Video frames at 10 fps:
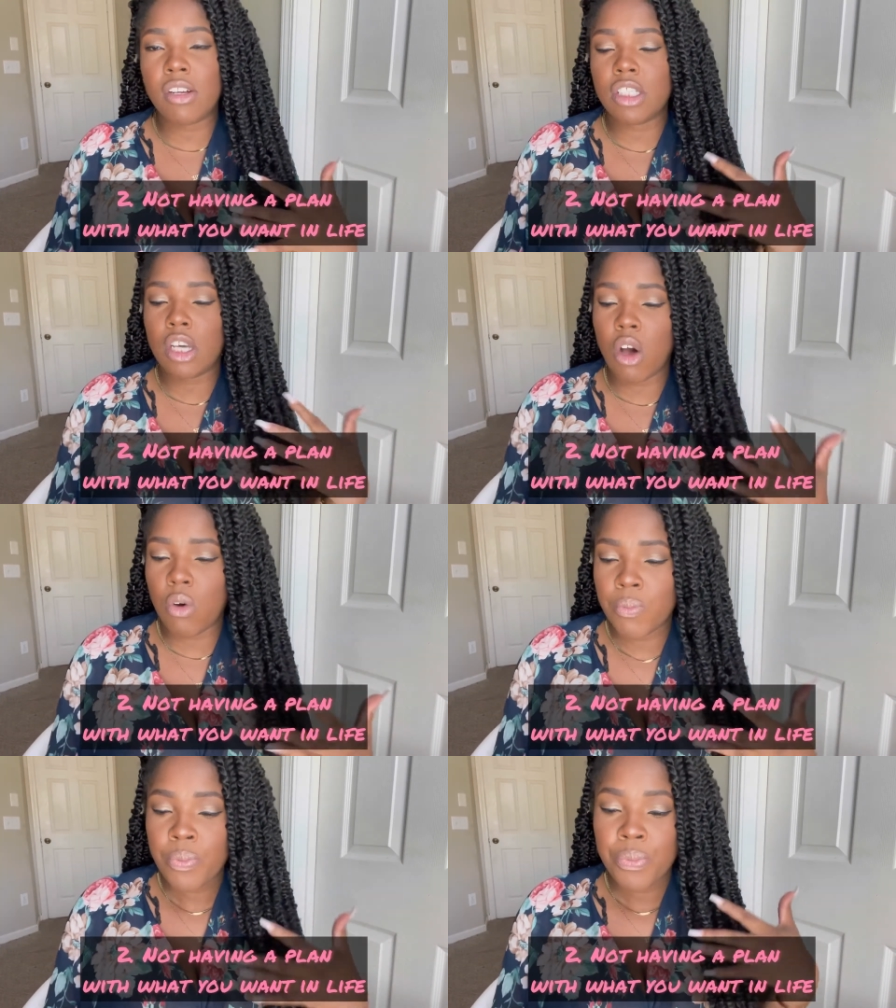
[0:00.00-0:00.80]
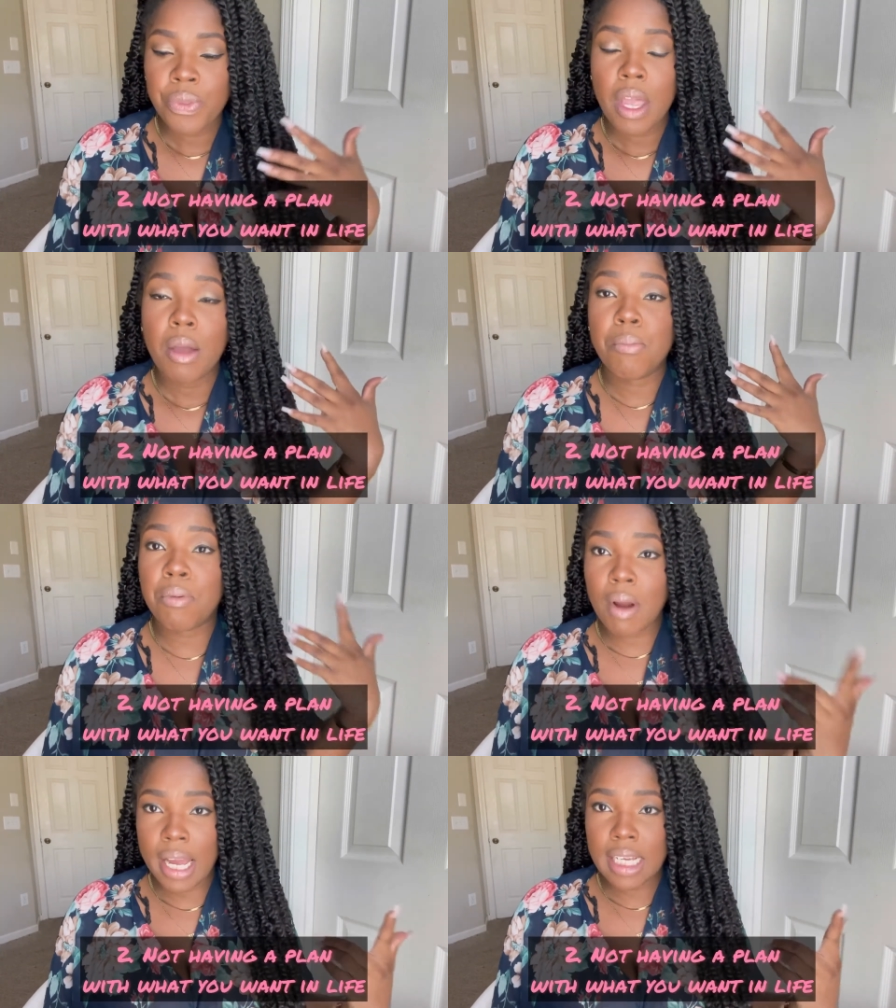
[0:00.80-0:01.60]
So
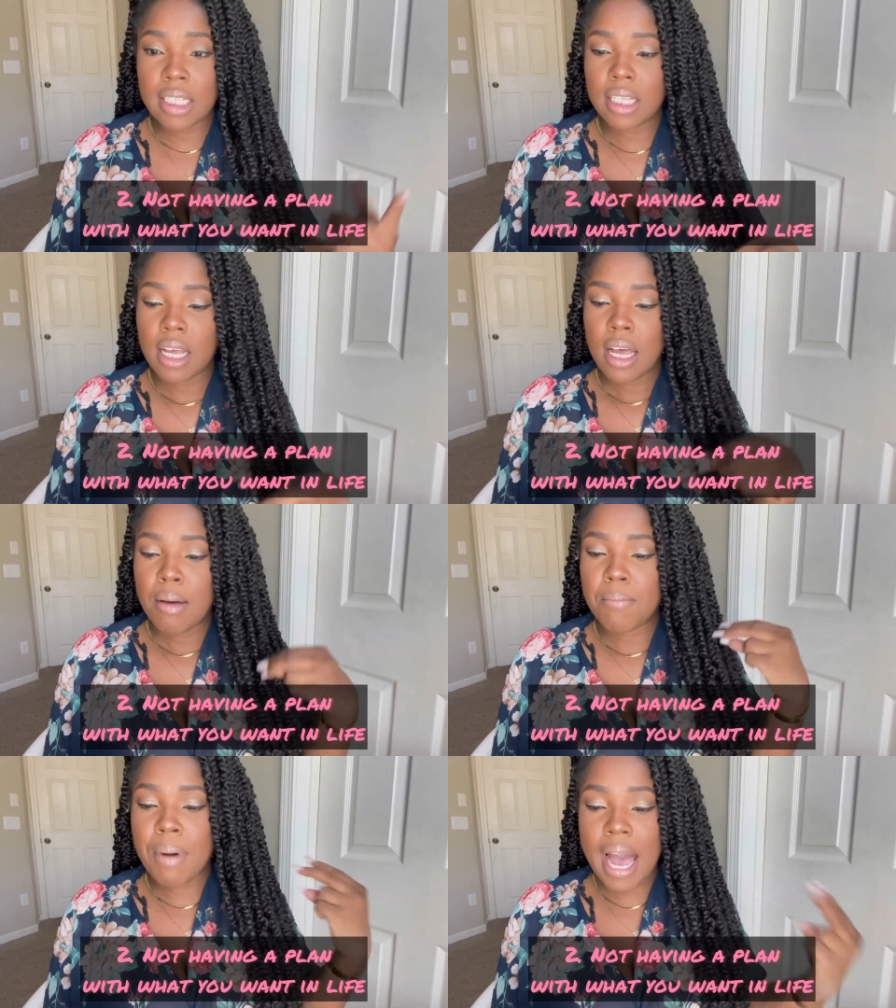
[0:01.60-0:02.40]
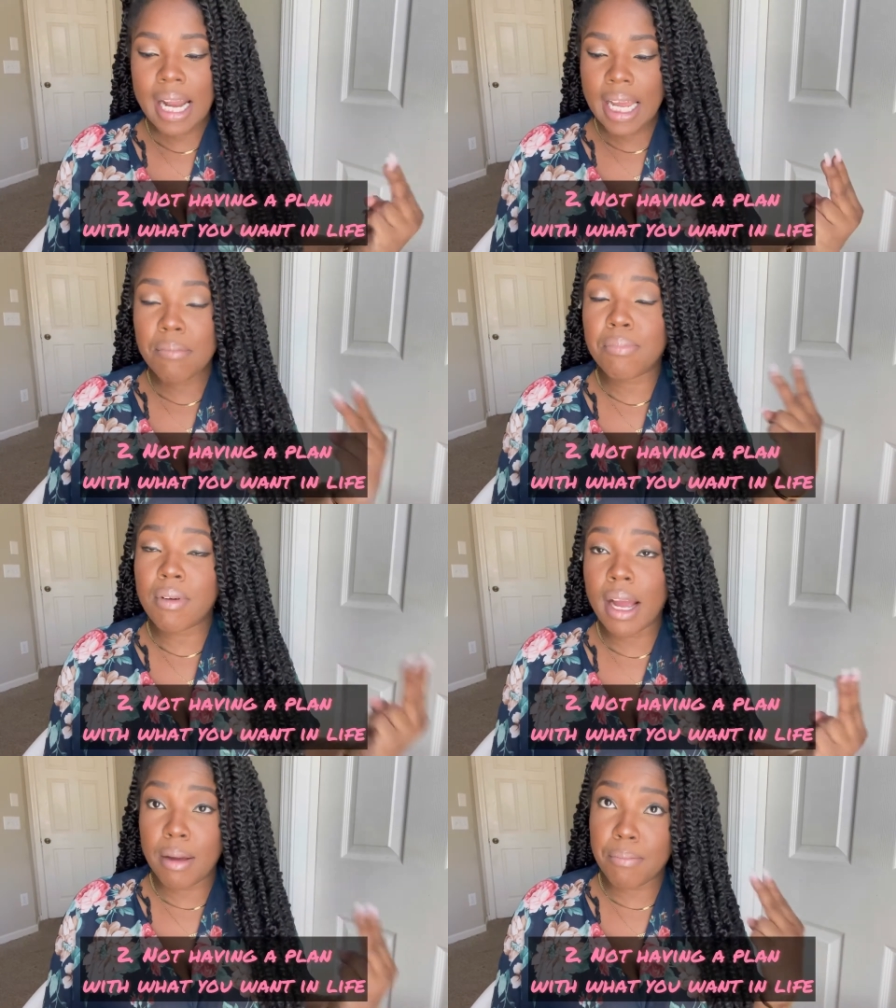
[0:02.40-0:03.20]
brains, body, br
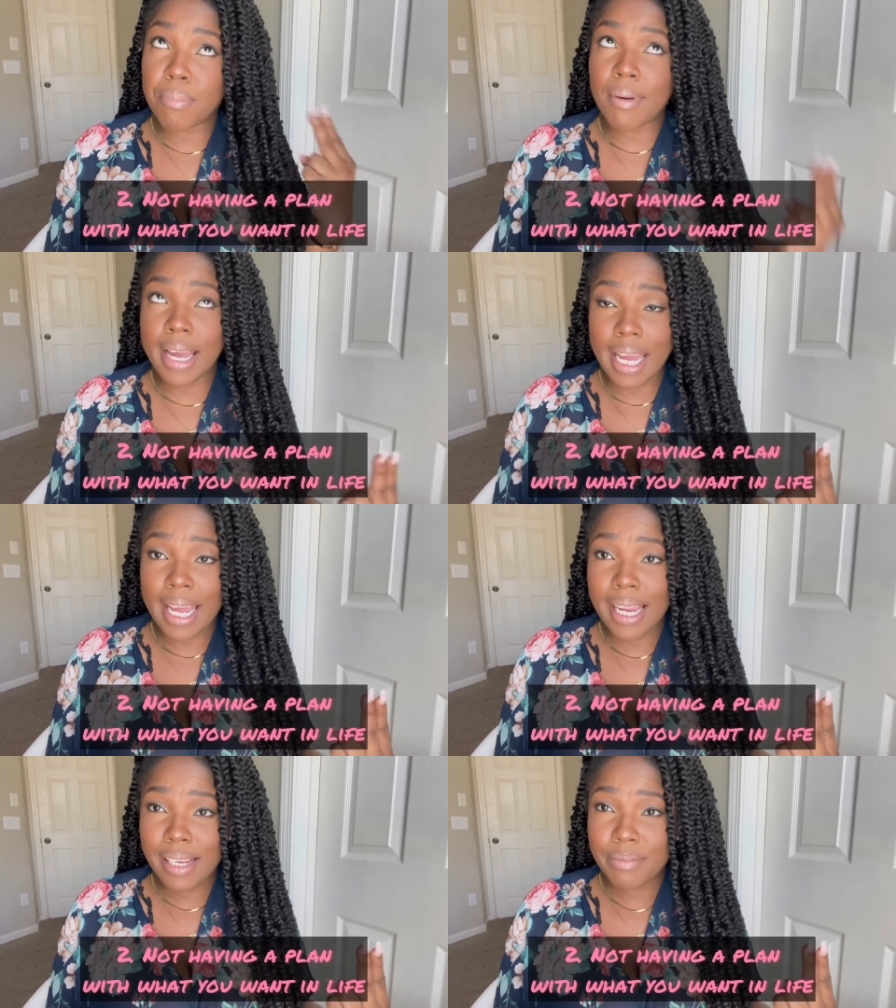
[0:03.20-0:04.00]
brand,